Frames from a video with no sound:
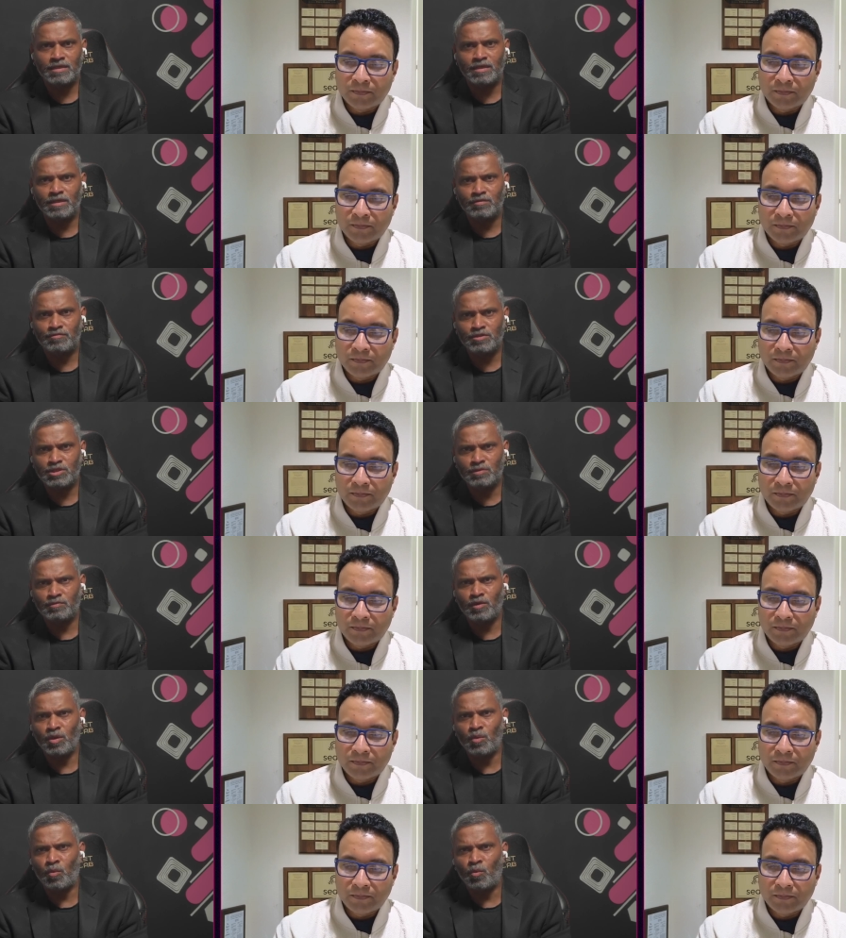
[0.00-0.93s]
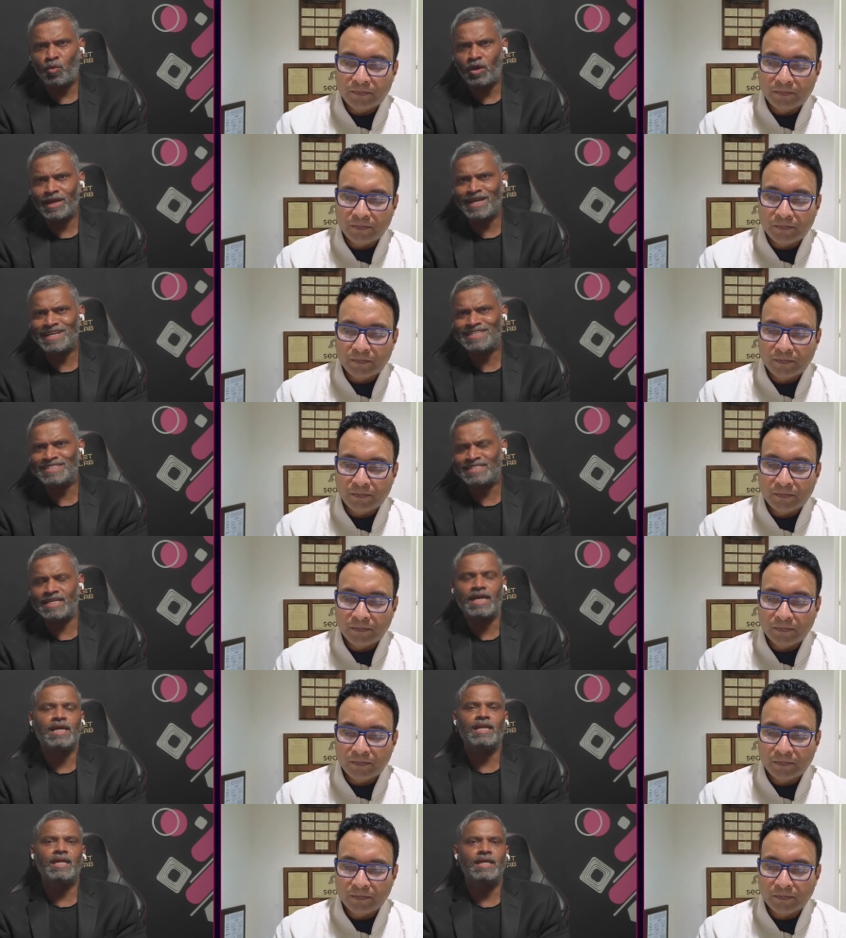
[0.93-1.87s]
Speaker 1: Uh, first of all, what
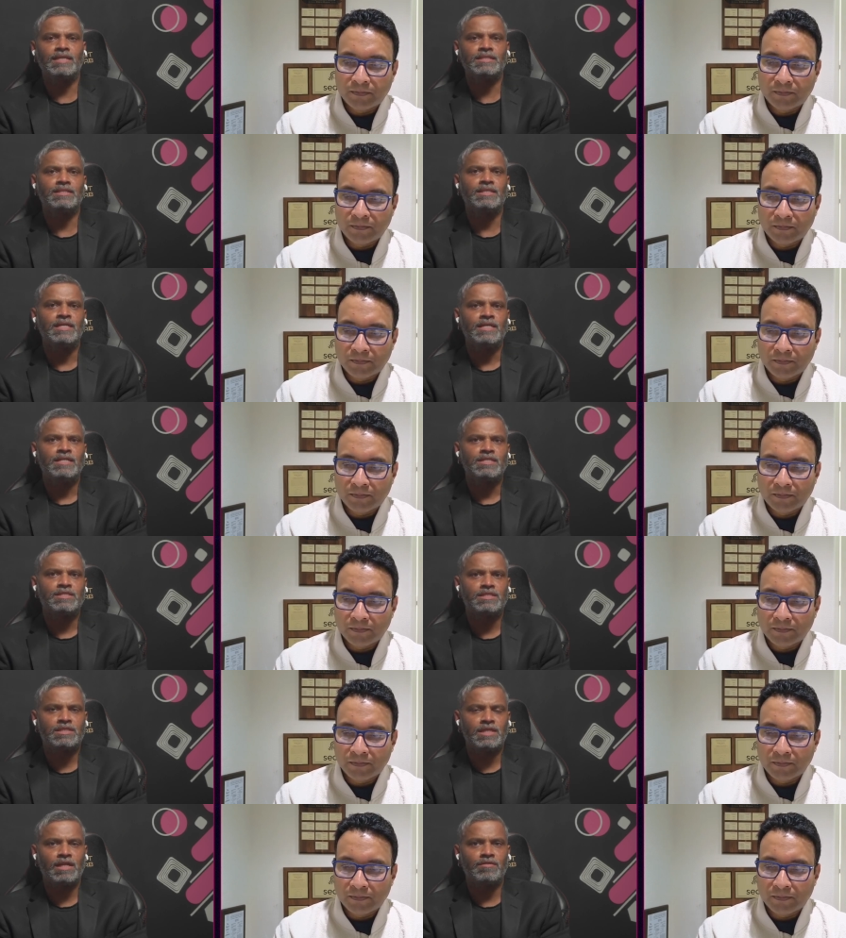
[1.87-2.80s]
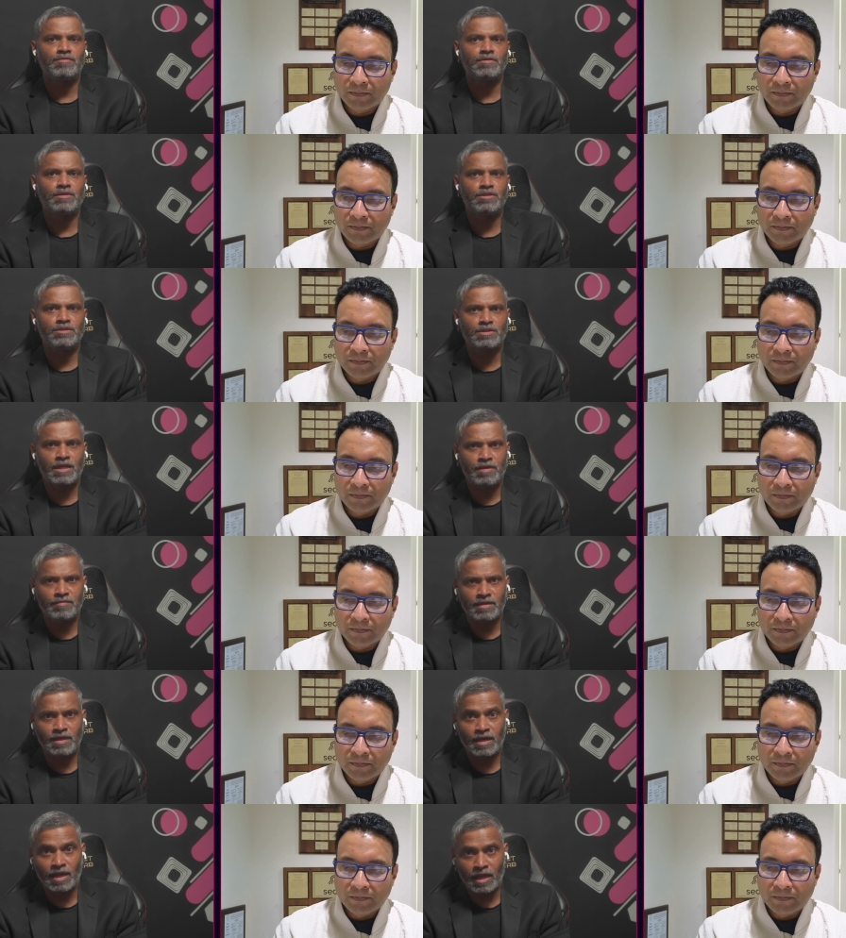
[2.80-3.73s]
exactly is
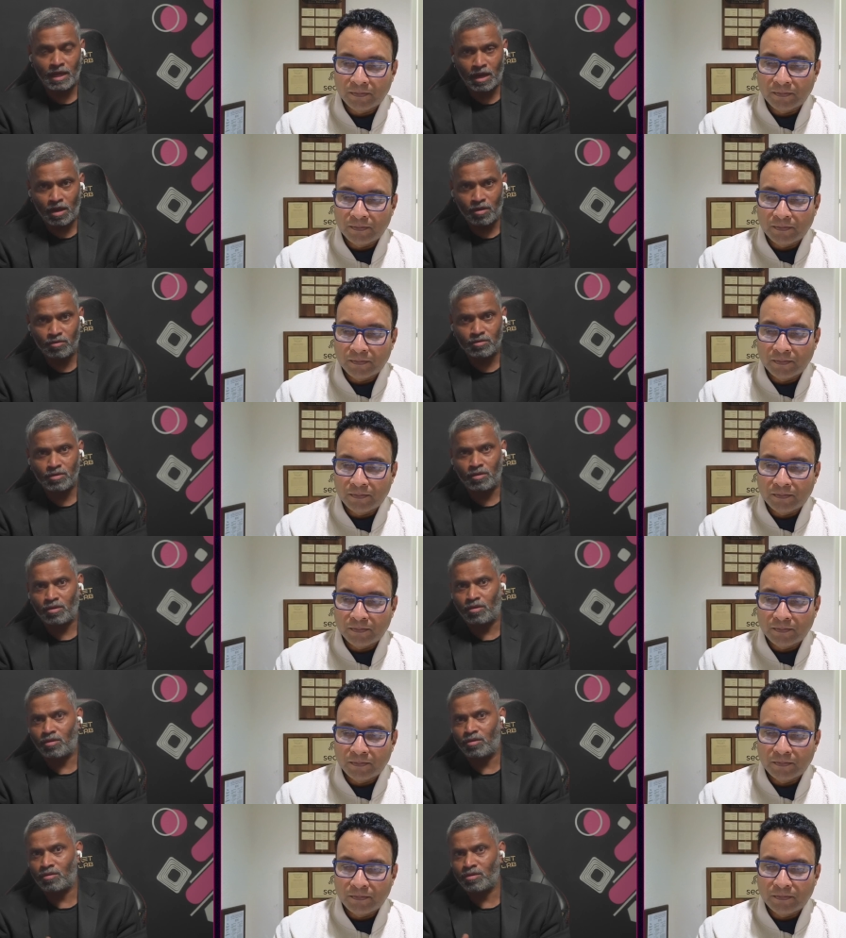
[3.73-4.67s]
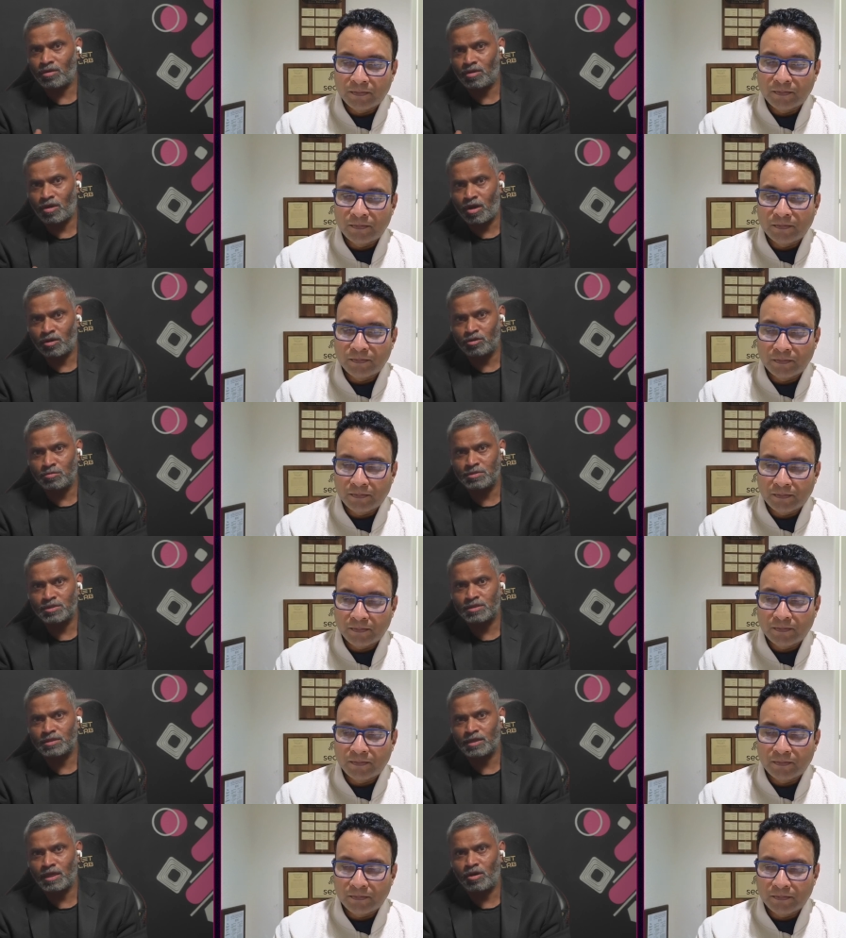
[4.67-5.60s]
self-driving cloud or
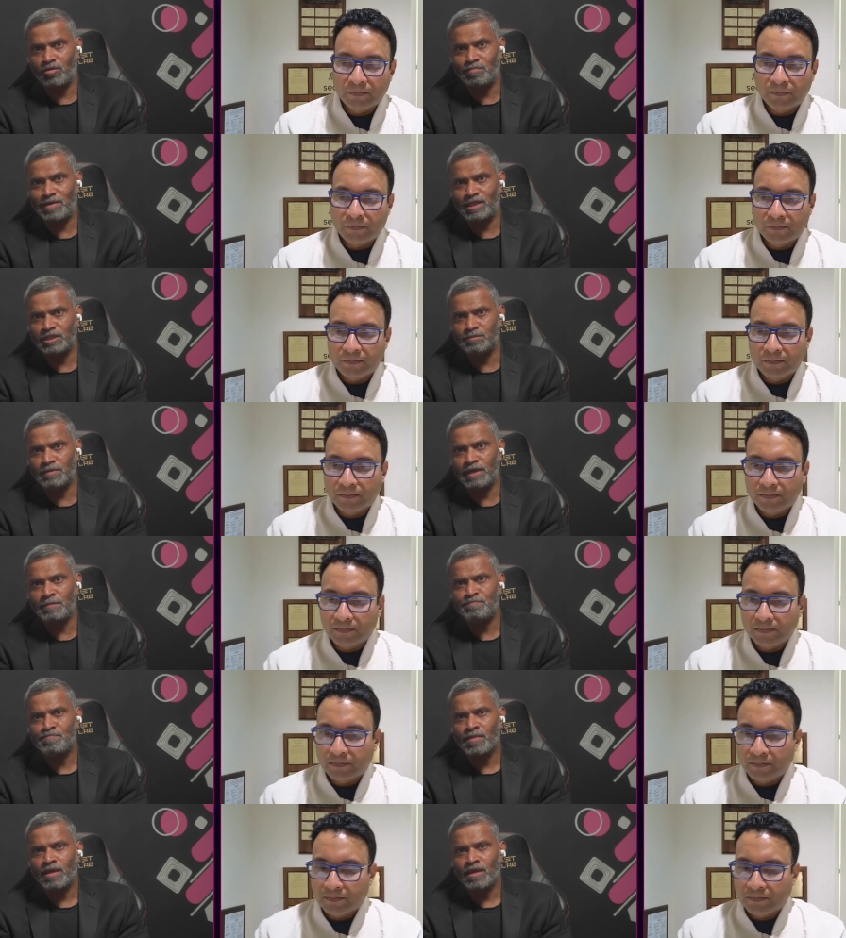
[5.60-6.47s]
autonomous cloud management?